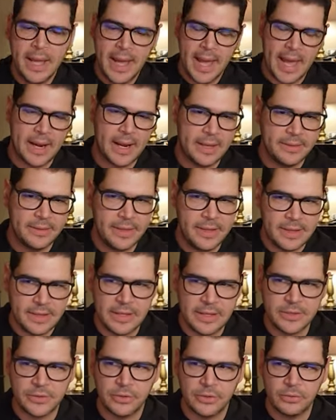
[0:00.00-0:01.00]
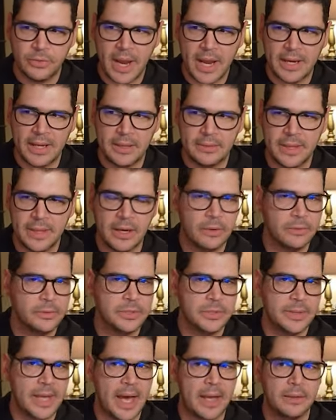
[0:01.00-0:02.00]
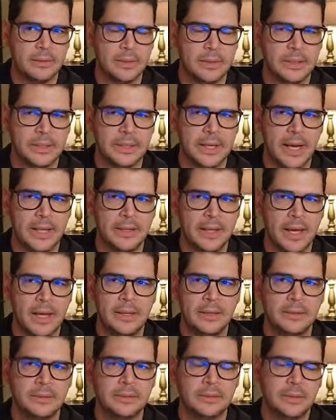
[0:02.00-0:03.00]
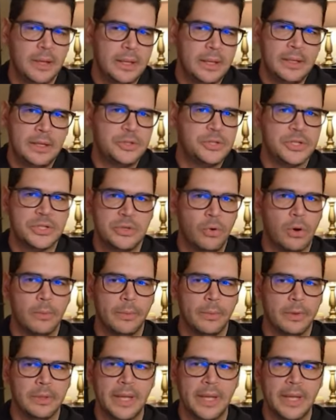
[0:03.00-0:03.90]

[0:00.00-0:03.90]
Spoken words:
And I think Eastern writing, they don't do that, and it's just normal.